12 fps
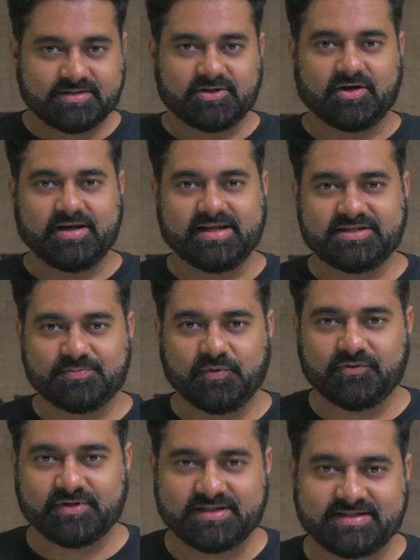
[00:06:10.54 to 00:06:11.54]
So now let's
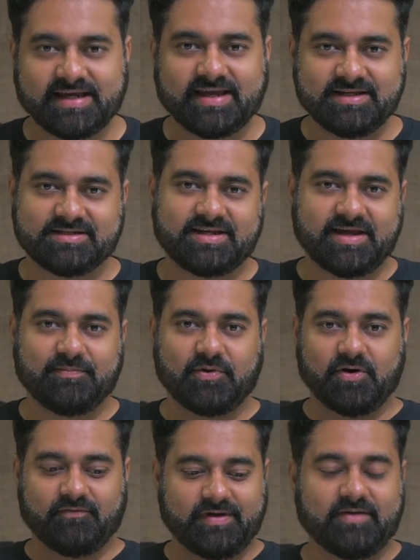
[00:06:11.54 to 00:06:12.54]
move to the second step
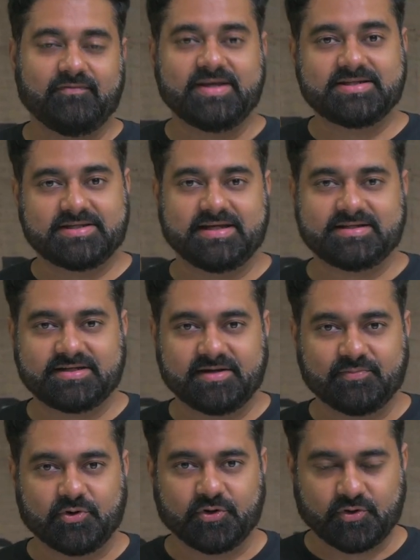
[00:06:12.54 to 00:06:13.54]
of MV's
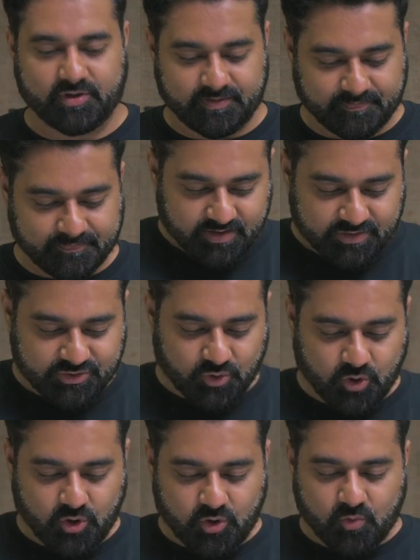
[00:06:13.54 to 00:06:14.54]
tasting protocol.
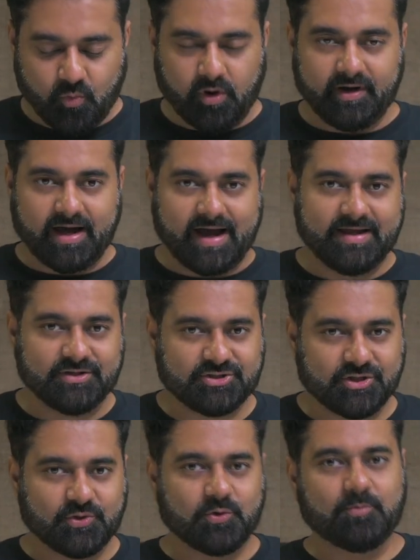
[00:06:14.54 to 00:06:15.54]
So what I used
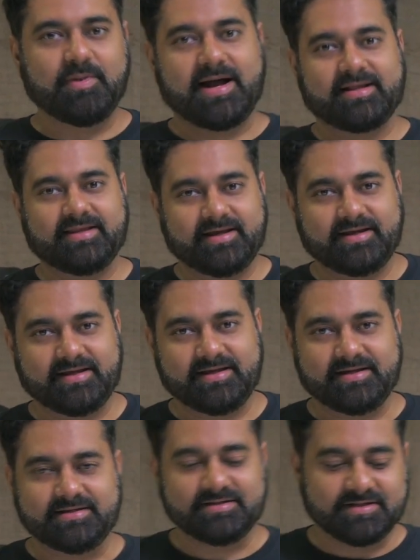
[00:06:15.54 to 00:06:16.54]
to do back then
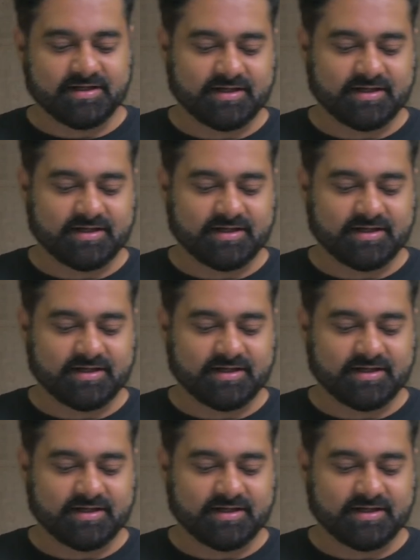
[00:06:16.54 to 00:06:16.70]
is,